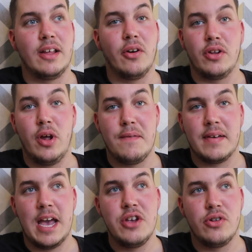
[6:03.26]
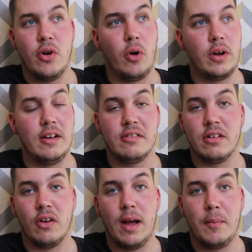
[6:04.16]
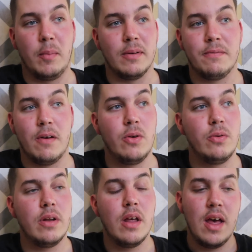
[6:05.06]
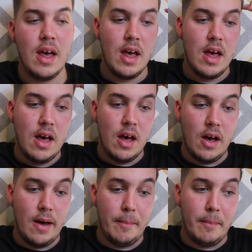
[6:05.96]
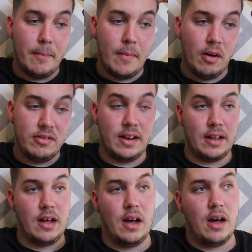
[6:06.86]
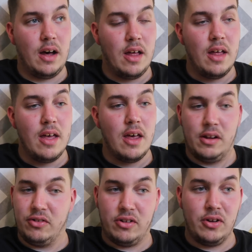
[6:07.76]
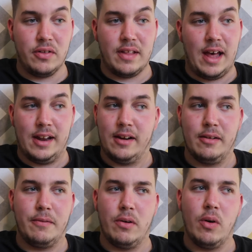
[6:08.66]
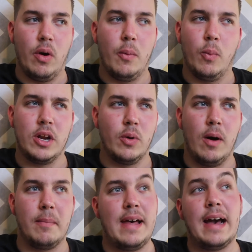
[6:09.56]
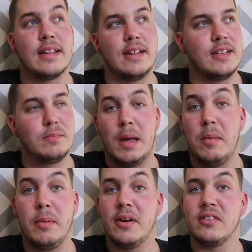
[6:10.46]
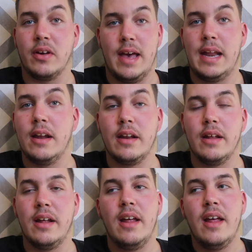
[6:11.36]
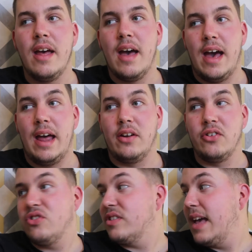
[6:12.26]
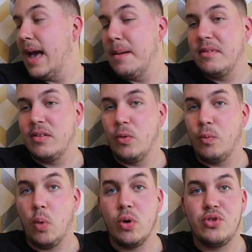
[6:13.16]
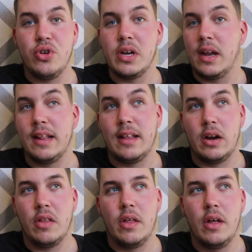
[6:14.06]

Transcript: got the notification on Instagram on my phone. I was in the car, I just looked at it and I thought, oh, I wonder why I'm tagged in this, maybe because I entered it. And I just kept sort of watching, and he done like